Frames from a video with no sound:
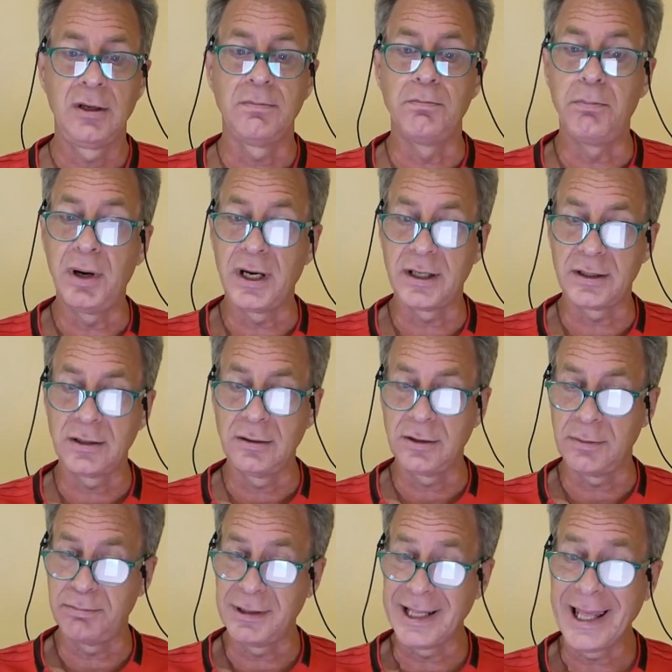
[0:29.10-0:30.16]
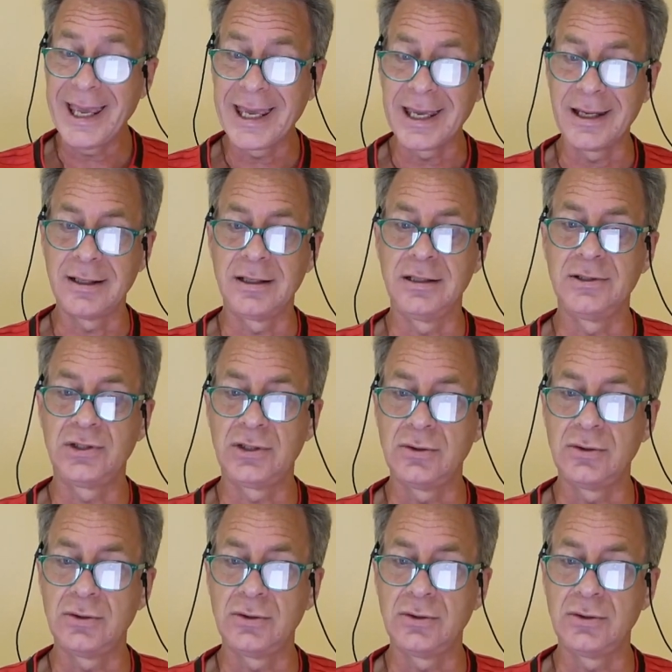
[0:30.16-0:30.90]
But the plan is